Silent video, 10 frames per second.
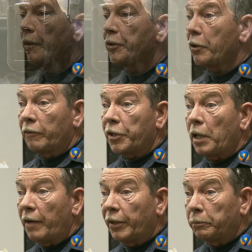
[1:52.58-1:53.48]
The service
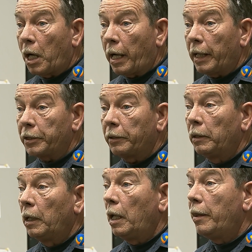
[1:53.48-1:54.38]
life of the product
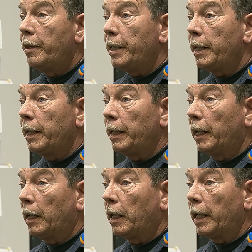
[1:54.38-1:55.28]
the,
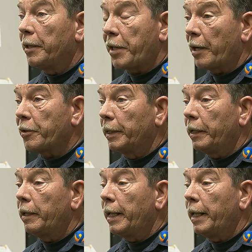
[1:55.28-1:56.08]
uh, is excellent.